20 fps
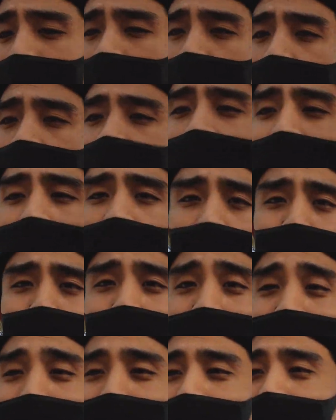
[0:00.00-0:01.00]
It was kind of
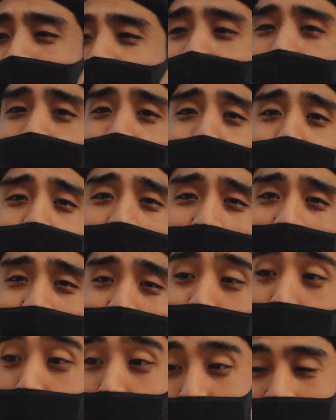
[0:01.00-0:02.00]
my dream to do this
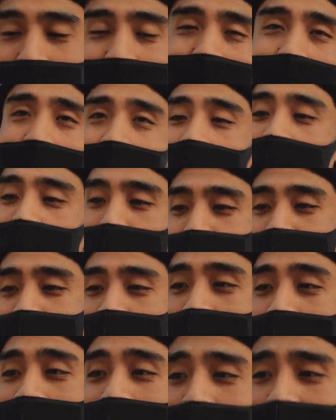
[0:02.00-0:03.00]

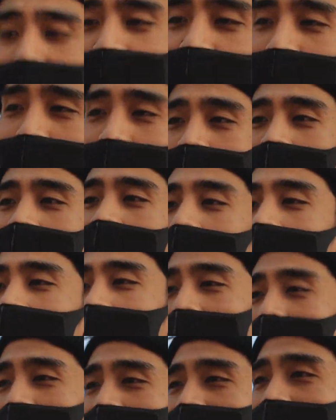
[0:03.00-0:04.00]
vlog
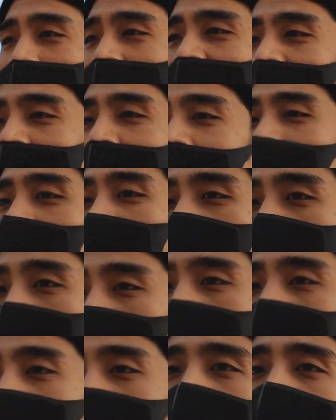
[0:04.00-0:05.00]
exactly.
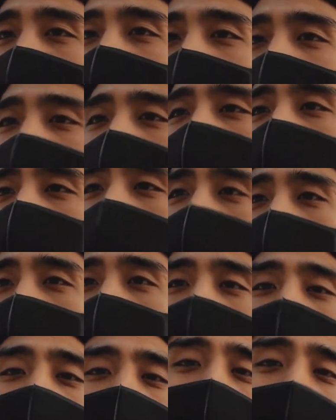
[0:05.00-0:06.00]

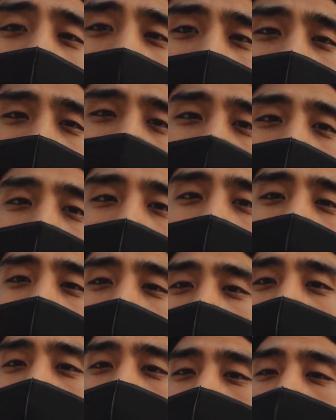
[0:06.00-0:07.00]
So yeah, I'm
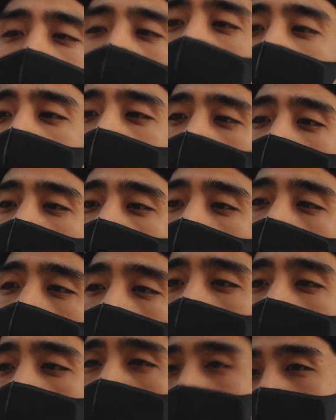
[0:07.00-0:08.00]
gonna show you
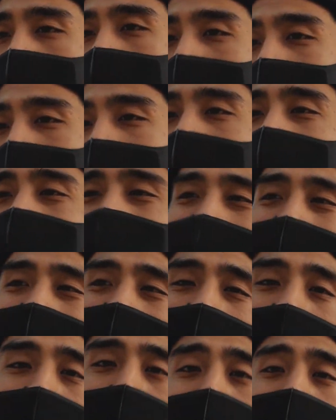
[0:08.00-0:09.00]
what I
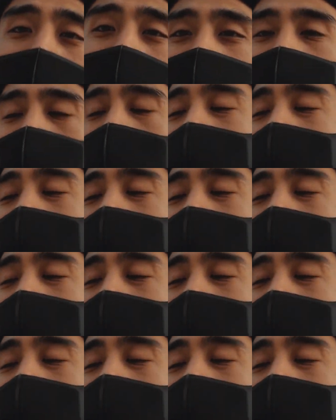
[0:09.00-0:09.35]
exactly use,